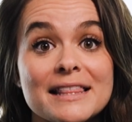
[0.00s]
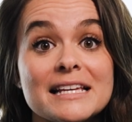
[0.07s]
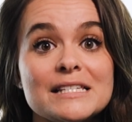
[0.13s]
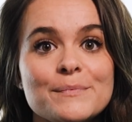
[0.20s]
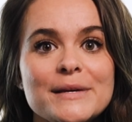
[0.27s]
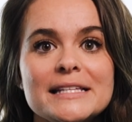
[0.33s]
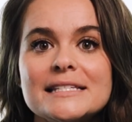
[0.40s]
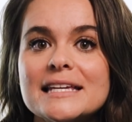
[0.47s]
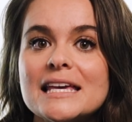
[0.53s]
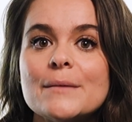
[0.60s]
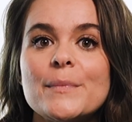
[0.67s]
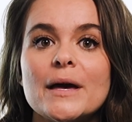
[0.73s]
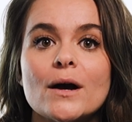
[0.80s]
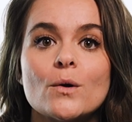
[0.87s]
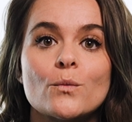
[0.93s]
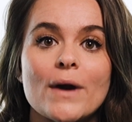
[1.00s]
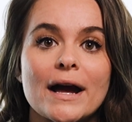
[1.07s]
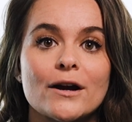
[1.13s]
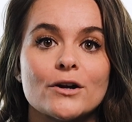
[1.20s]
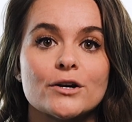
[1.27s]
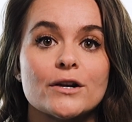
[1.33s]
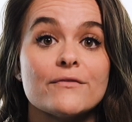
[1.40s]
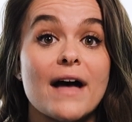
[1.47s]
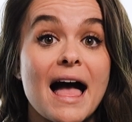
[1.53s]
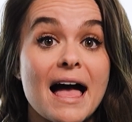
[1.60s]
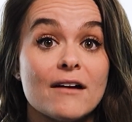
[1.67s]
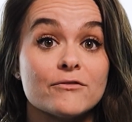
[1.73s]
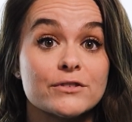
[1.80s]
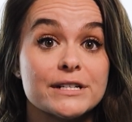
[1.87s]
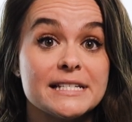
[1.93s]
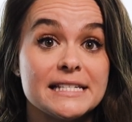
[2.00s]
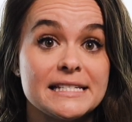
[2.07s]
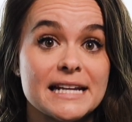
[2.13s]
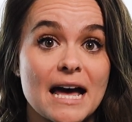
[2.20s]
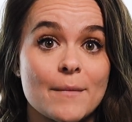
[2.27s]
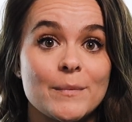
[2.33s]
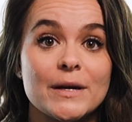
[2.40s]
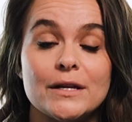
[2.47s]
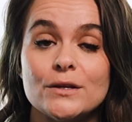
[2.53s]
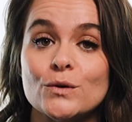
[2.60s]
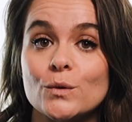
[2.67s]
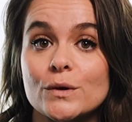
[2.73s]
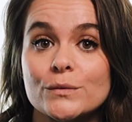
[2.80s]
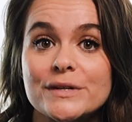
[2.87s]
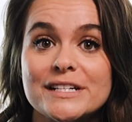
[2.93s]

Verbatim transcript: this means keeping a record of every step in your